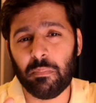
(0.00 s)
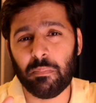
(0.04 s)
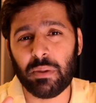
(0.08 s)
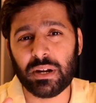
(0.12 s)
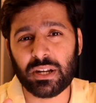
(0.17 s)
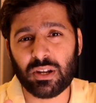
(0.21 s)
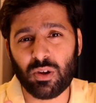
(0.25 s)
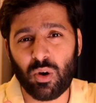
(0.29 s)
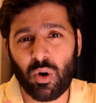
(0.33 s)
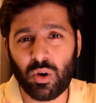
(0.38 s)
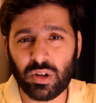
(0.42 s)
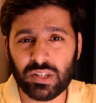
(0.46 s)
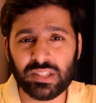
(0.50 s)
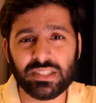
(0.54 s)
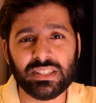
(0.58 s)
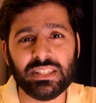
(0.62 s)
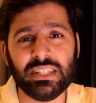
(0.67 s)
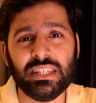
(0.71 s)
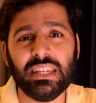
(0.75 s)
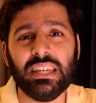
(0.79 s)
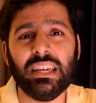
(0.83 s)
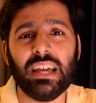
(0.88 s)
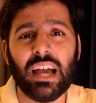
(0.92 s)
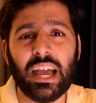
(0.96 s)
But
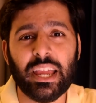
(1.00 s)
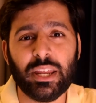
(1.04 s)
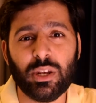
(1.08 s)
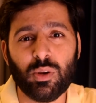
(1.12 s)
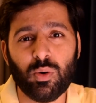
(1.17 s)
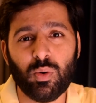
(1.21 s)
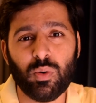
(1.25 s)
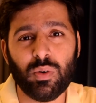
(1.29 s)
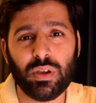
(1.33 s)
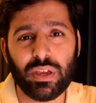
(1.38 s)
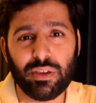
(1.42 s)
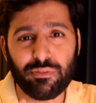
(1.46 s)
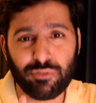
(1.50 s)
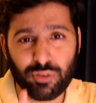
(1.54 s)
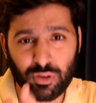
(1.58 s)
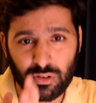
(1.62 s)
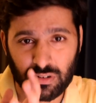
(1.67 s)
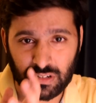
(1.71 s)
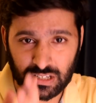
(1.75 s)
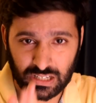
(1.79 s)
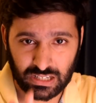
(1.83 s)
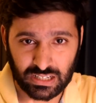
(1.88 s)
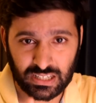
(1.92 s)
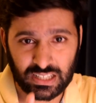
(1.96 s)
honestly, I know if
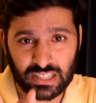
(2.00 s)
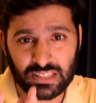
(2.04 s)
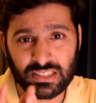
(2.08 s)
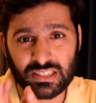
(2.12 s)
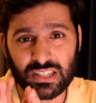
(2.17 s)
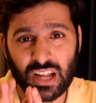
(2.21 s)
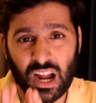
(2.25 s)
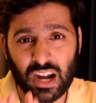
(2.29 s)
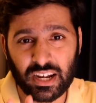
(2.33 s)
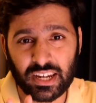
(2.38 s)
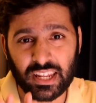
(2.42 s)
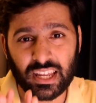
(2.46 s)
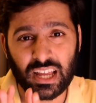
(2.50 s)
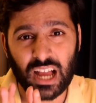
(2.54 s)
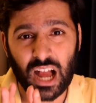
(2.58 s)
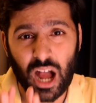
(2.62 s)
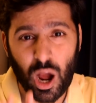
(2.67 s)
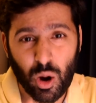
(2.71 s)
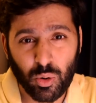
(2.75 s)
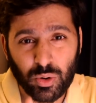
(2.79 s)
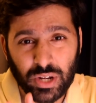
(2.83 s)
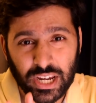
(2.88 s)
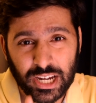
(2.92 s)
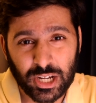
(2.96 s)
you're really starting
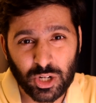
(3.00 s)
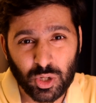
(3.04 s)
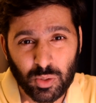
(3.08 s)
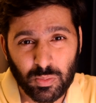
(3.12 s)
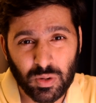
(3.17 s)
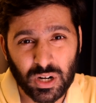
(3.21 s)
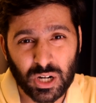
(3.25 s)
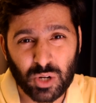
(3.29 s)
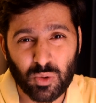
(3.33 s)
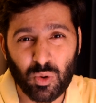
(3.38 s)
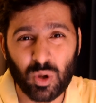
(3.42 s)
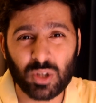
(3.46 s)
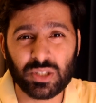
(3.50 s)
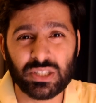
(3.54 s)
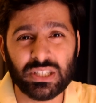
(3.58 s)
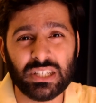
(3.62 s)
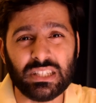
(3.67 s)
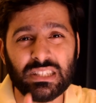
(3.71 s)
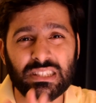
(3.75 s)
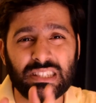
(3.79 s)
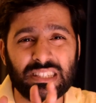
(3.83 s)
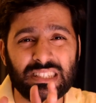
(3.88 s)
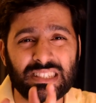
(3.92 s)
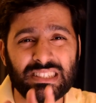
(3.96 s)
out into
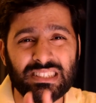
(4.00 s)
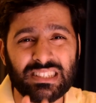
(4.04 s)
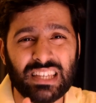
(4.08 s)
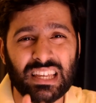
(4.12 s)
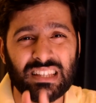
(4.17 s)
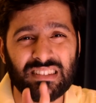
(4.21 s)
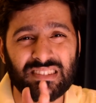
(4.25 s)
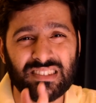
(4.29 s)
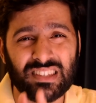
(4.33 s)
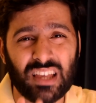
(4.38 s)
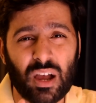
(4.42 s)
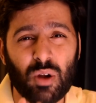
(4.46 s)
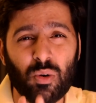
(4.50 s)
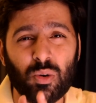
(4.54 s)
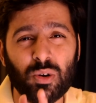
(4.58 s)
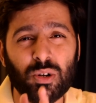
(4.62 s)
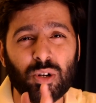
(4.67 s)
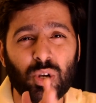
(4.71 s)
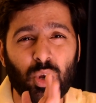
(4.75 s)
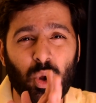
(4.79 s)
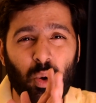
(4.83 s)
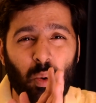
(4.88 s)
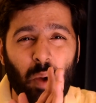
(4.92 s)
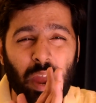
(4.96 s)
birdwatching, this can
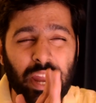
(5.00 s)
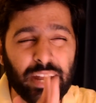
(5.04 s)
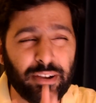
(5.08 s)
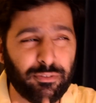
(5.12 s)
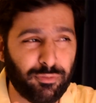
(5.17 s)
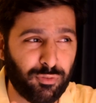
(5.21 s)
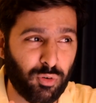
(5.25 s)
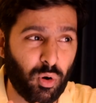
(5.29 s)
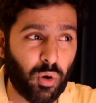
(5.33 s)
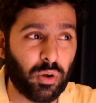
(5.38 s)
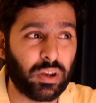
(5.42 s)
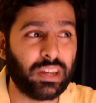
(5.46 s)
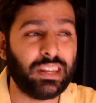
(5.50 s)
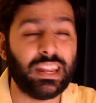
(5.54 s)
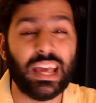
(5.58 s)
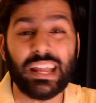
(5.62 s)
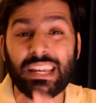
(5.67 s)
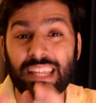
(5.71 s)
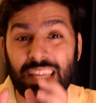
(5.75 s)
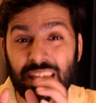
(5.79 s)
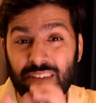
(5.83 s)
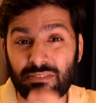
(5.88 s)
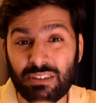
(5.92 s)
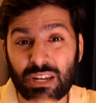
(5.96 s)
sound quite foreign
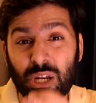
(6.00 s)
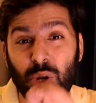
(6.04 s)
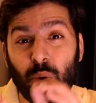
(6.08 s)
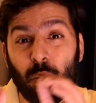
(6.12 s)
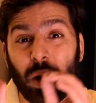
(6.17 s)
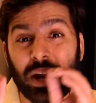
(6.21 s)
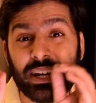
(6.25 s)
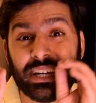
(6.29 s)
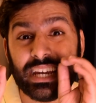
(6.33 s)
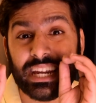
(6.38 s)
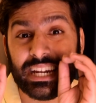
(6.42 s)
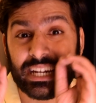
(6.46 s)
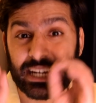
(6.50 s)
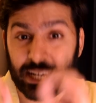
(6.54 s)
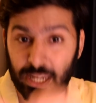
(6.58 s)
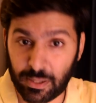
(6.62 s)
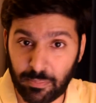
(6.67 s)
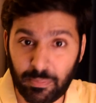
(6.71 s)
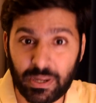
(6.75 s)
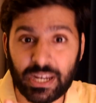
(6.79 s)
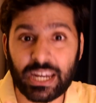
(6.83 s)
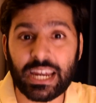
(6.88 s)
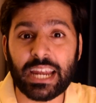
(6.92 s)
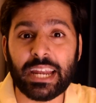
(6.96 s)
and even quite
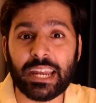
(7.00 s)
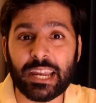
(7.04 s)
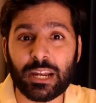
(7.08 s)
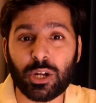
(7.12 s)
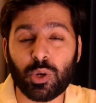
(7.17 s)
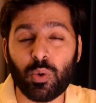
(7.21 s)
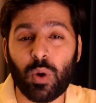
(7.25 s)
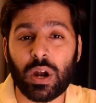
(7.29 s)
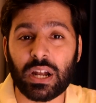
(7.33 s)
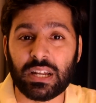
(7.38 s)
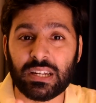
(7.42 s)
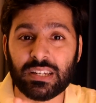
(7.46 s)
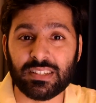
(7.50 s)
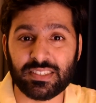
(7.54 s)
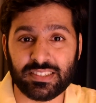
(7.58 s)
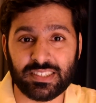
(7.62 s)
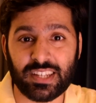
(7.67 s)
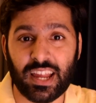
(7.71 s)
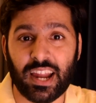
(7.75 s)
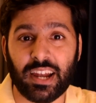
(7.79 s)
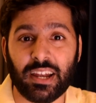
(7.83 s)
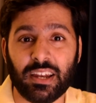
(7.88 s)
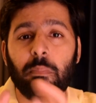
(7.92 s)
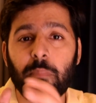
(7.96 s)
intimidating to
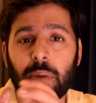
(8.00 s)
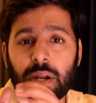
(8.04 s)
understand.